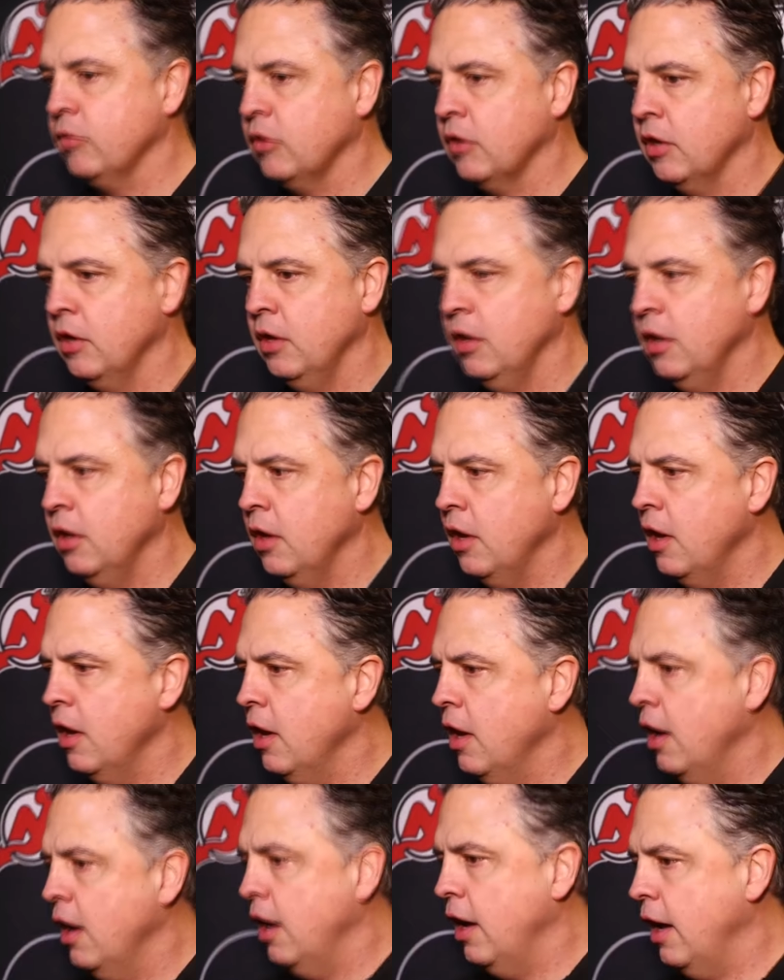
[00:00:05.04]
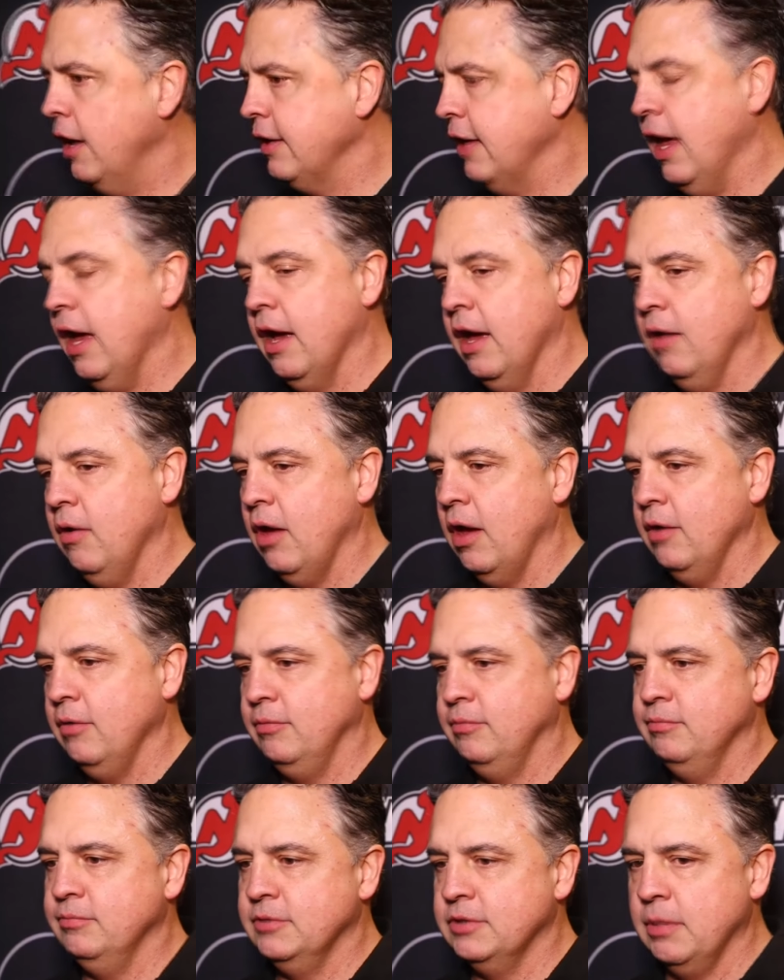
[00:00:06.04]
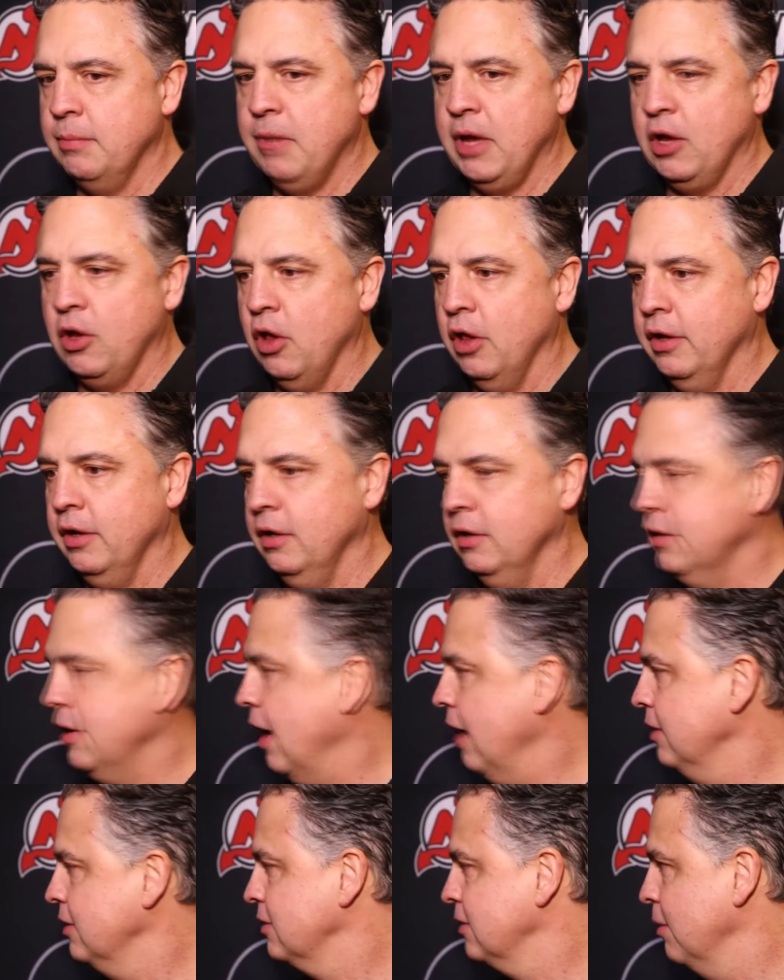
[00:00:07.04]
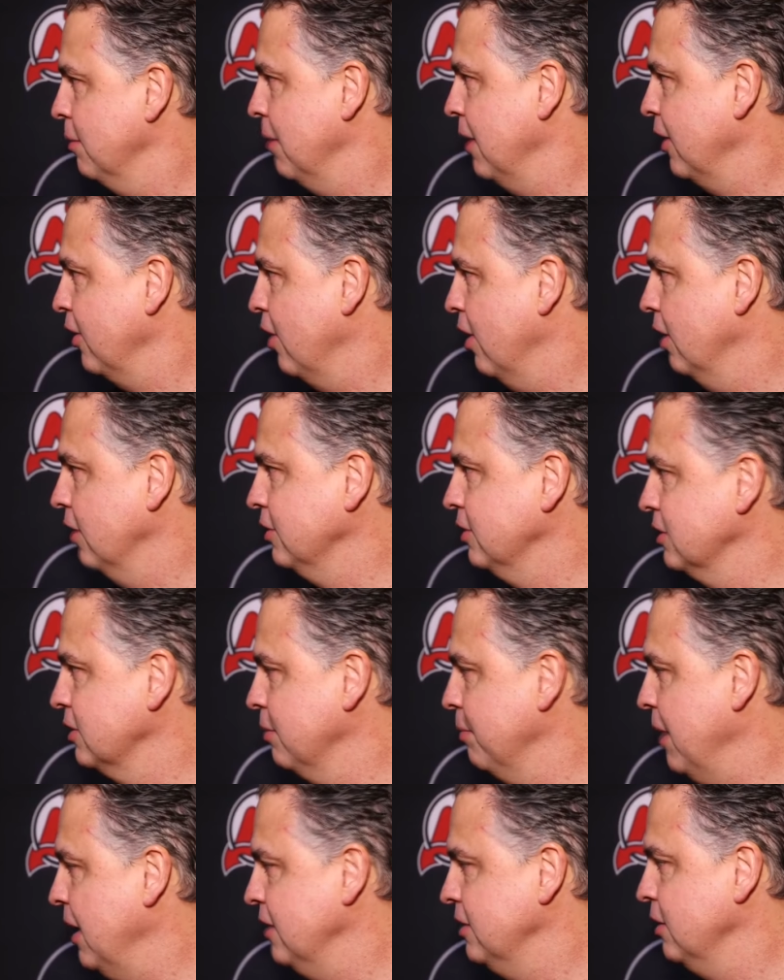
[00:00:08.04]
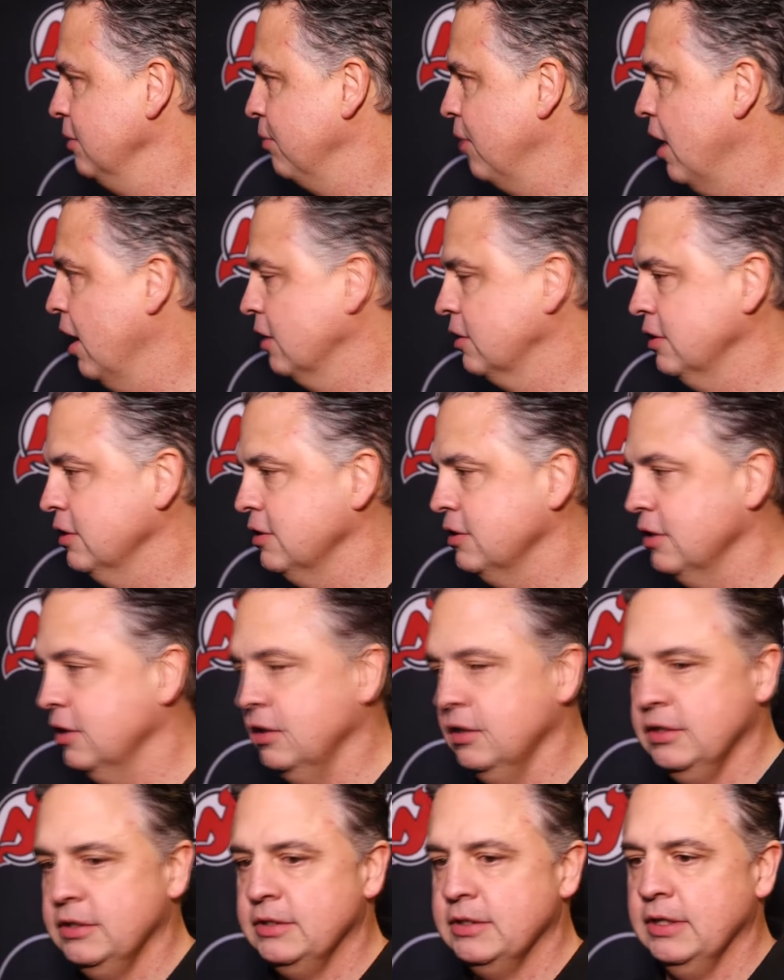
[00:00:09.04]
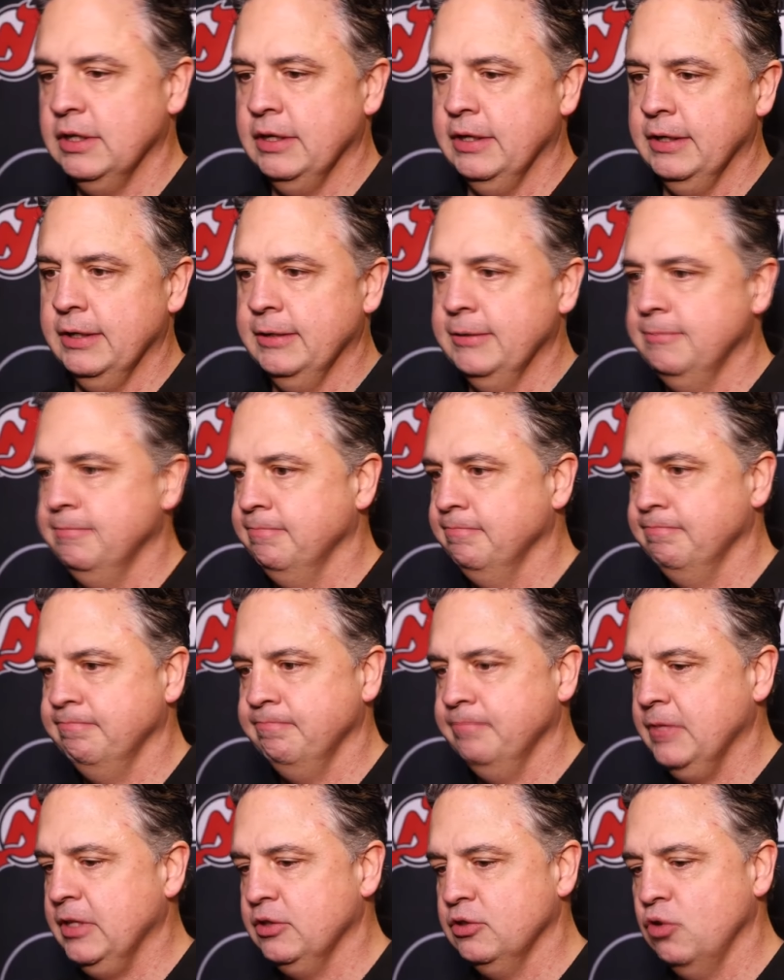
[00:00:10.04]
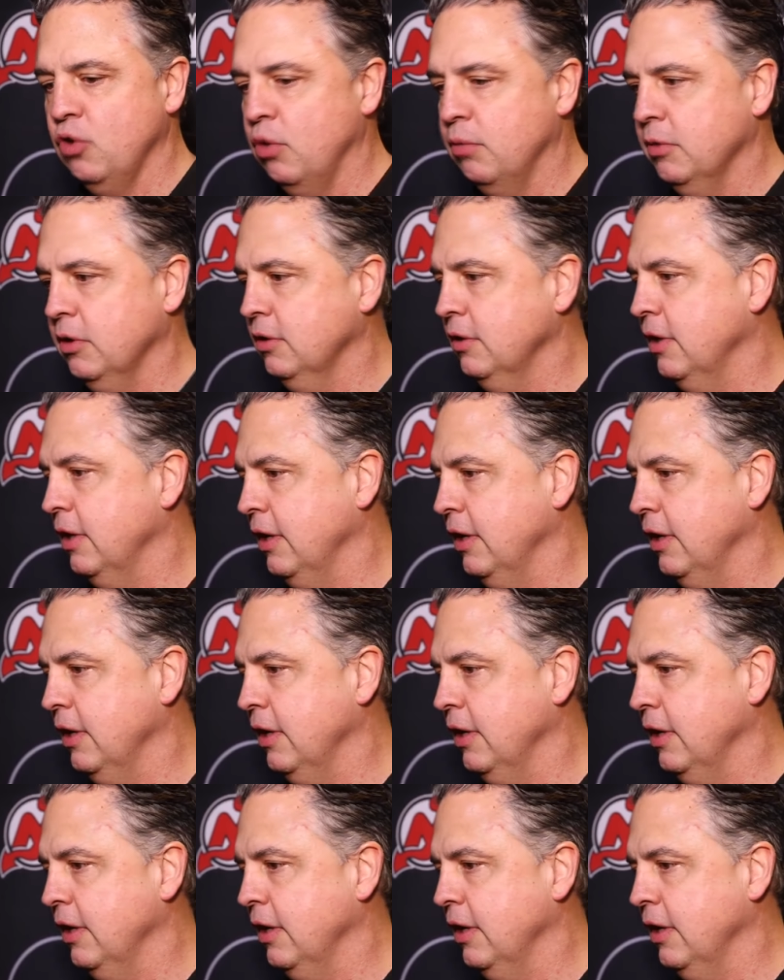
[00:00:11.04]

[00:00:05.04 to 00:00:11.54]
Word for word: assuming. Uh, yeah, I, I, some might call it intense. Some might call it just a pacey practice that is uh, is normal.